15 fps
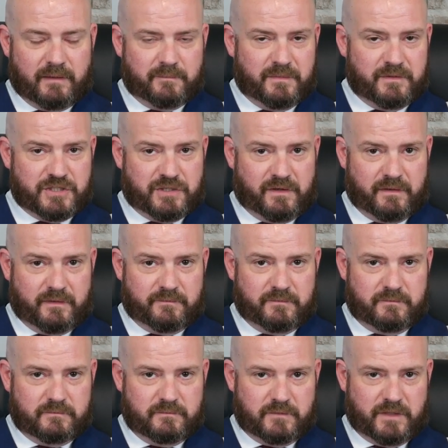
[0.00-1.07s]
be sure to
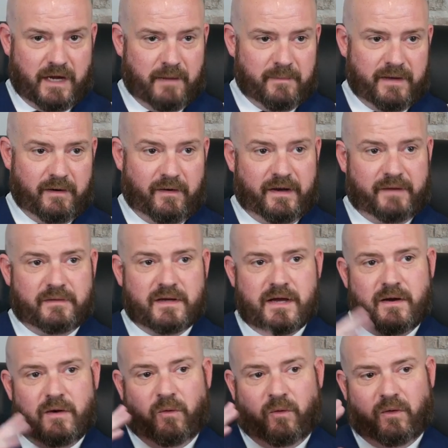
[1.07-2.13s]
comment on it.
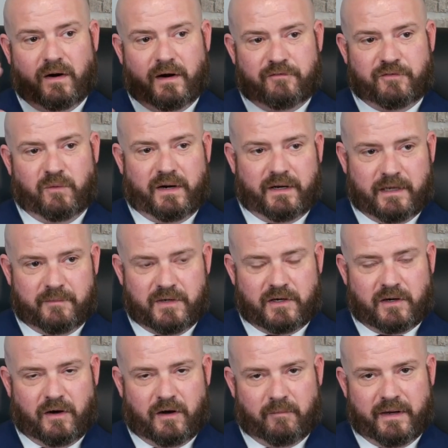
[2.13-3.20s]
Or if you want to give me a
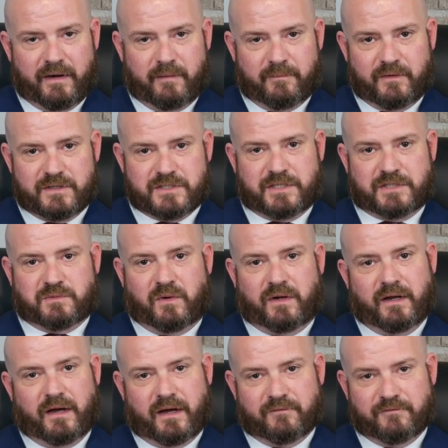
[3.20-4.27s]
call, my number is
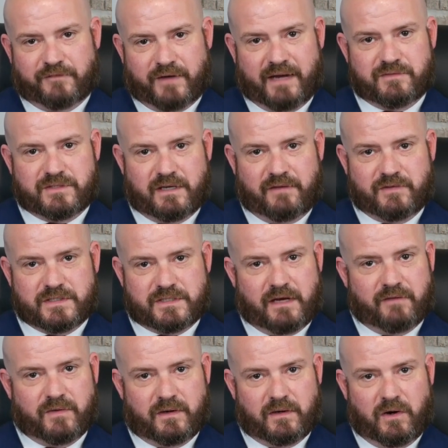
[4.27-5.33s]

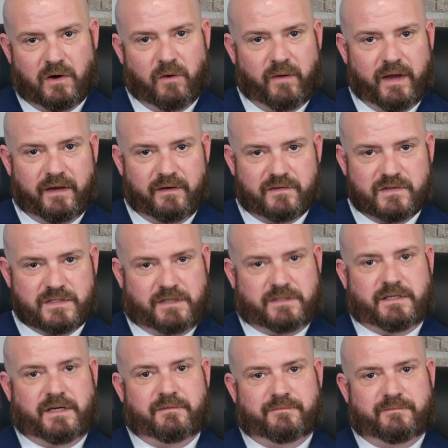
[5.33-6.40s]
619-577-0868.